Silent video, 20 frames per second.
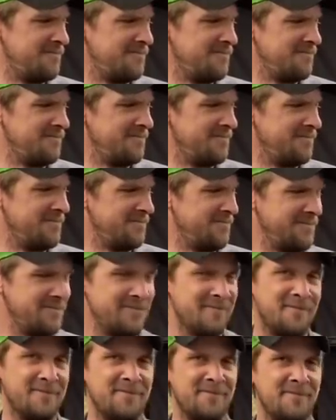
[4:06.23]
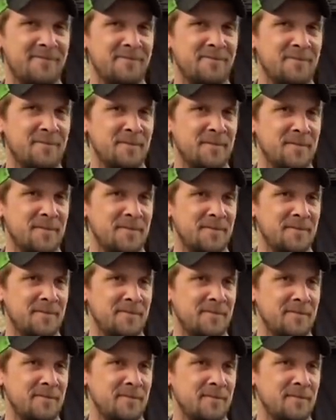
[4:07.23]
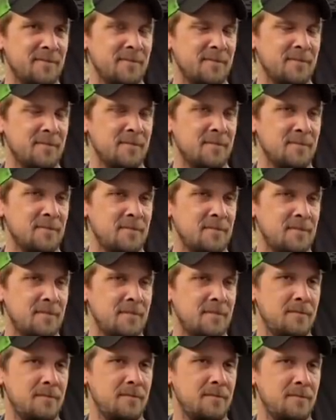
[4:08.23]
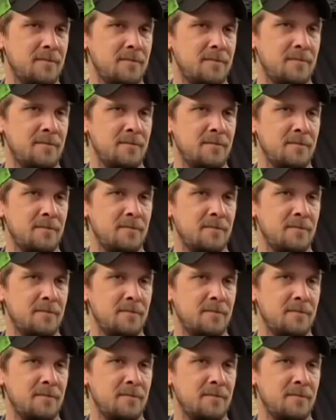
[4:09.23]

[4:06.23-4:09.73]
[no speech]